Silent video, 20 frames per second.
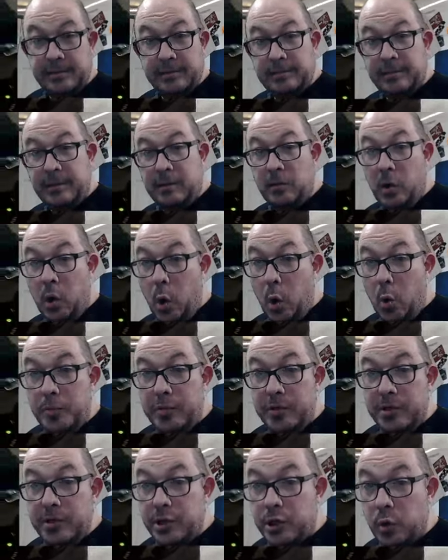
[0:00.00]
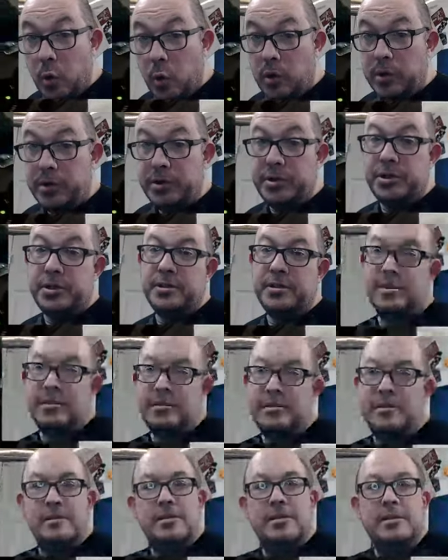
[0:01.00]
an open source
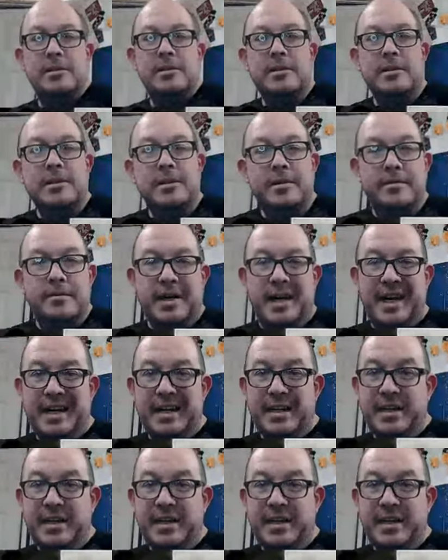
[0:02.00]
VIA